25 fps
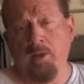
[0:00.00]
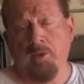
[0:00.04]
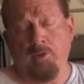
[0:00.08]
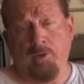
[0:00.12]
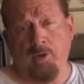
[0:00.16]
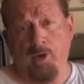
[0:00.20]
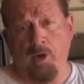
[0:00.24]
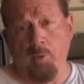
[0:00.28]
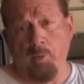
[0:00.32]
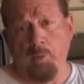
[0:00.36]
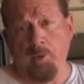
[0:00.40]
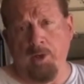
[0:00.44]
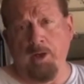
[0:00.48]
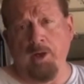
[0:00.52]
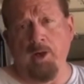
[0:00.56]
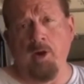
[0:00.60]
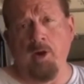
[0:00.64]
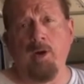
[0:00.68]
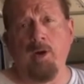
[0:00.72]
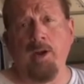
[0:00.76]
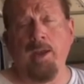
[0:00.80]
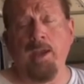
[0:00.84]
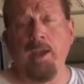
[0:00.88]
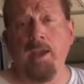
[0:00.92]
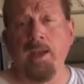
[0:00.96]
So we're going
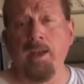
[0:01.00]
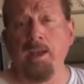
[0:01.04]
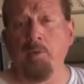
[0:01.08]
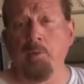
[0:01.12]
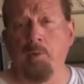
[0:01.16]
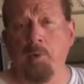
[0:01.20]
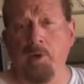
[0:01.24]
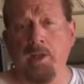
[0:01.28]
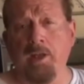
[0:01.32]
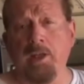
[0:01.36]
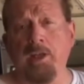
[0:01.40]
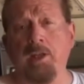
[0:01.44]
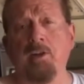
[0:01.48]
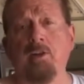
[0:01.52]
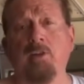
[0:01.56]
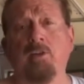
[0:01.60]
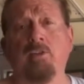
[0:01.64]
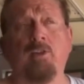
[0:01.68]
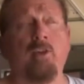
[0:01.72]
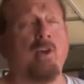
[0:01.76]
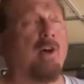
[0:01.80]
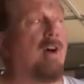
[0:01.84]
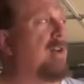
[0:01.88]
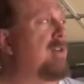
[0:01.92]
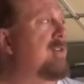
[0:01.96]
ahead and we're going to use
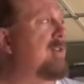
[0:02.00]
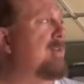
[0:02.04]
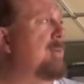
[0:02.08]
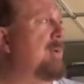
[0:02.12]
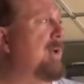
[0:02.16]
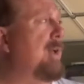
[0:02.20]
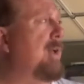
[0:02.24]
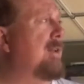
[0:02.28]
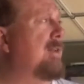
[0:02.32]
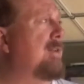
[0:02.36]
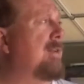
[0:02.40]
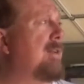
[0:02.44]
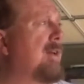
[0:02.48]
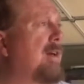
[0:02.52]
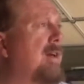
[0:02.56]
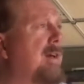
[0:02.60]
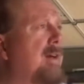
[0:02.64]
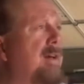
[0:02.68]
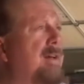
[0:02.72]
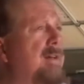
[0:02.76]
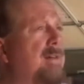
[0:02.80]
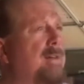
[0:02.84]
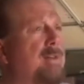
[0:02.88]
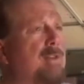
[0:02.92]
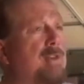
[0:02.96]
the ultimate
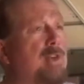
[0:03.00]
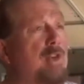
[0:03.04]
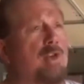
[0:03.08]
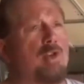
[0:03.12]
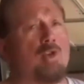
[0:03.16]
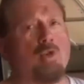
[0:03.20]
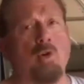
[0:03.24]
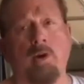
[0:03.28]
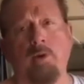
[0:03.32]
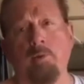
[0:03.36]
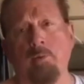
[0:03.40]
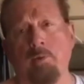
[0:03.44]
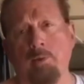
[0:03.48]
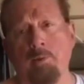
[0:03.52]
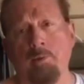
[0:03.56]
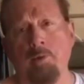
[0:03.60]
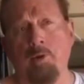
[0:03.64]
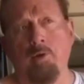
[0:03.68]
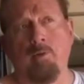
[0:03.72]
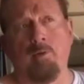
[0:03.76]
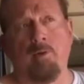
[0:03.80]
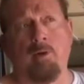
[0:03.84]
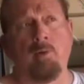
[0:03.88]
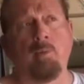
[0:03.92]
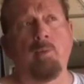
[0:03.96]
U-joint
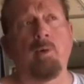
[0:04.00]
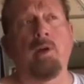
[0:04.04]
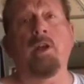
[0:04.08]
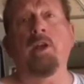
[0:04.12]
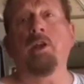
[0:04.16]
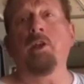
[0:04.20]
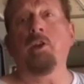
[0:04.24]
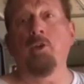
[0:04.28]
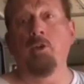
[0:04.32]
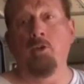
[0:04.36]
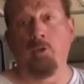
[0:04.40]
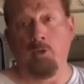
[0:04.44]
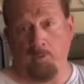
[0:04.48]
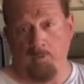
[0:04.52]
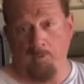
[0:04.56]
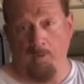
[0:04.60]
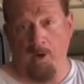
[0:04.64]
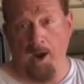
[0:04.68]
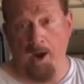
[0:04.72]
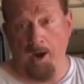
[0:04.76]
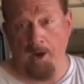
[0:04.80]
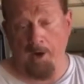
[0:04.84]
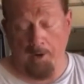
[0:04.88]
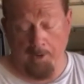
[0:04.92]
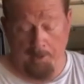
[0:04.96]
remover. We're going to use
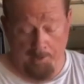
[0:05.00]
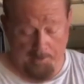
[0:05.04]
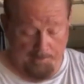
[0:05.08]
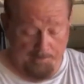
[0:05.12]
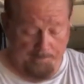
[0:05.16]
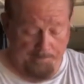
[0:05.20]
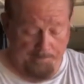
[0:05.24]
Fire.